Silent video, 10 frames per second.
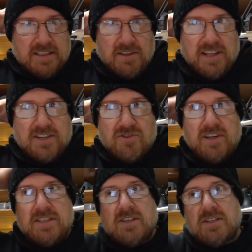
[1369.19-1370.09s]
So they're
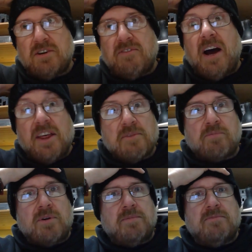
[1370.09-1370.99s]
trying to solve other
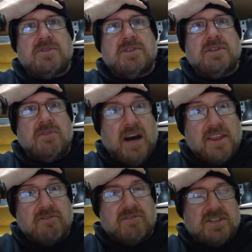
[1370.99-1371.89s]
problems and do
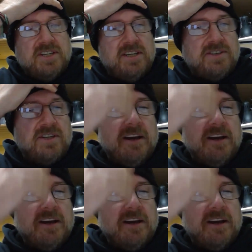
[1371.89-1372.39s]
other research,